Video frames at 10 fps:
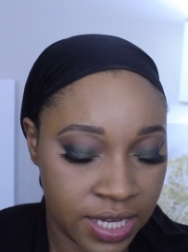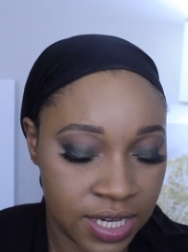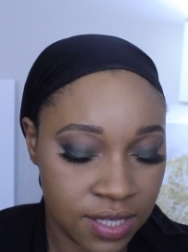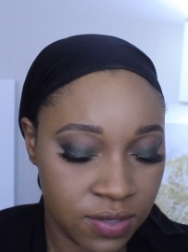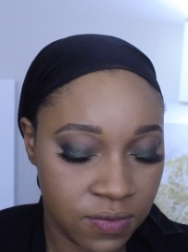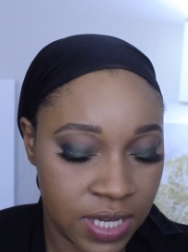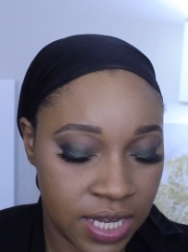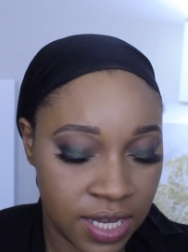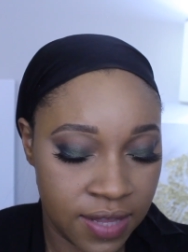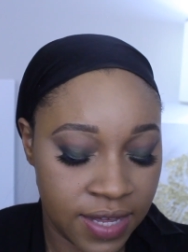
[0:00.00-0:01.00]
like the
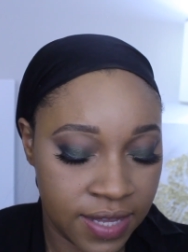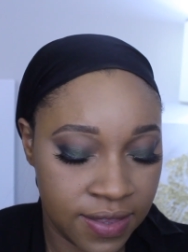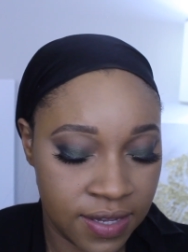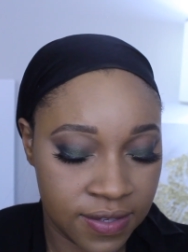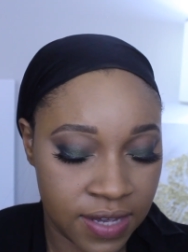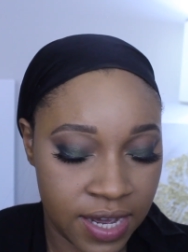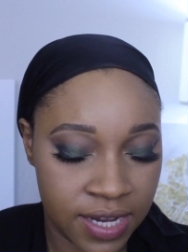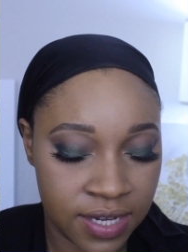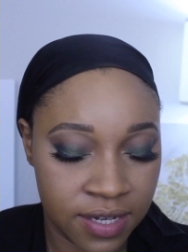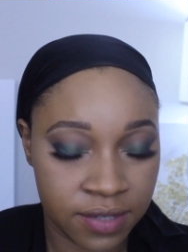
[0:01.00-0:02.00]
way that this
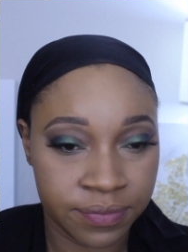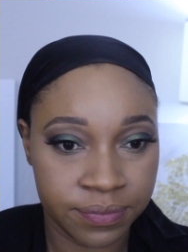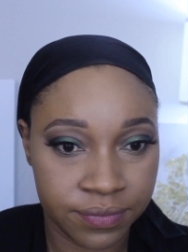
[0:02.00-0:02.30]
kind of